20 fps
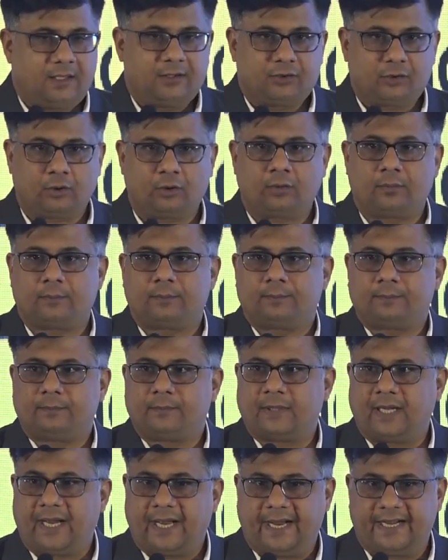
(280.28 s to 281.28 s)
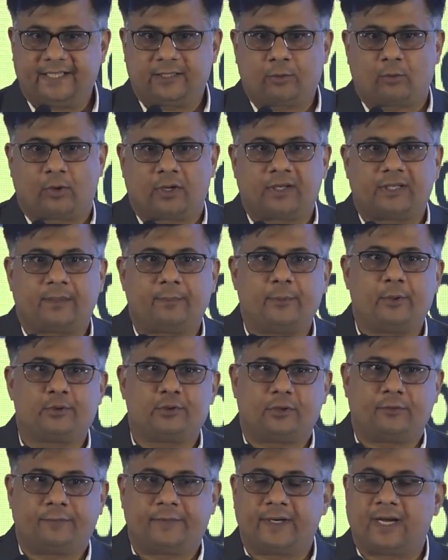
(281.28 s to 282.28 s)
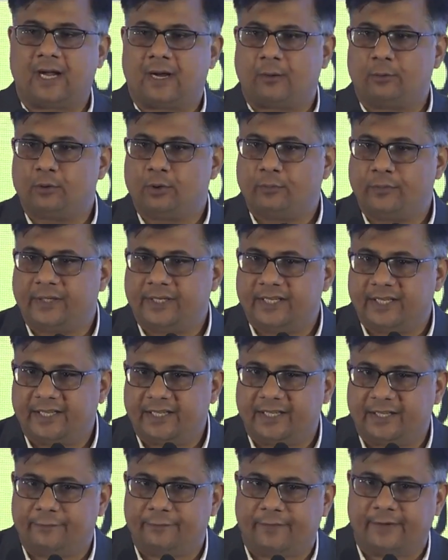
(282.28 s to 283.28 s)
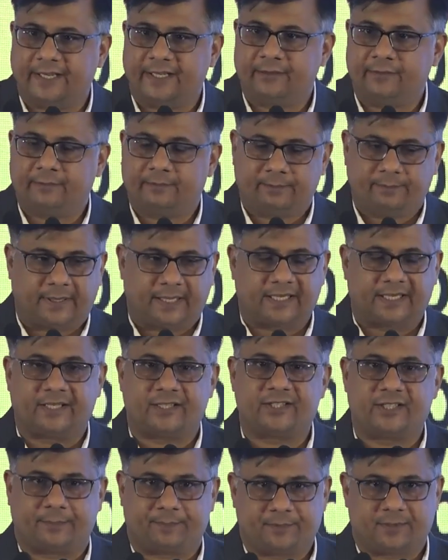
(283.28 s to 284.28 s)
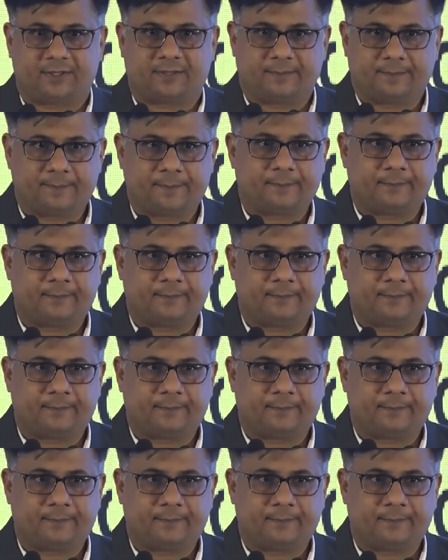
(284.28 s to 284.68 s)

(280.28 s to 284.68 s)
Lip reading: So at Quantum Mutual Fund, how do we really define partnerships?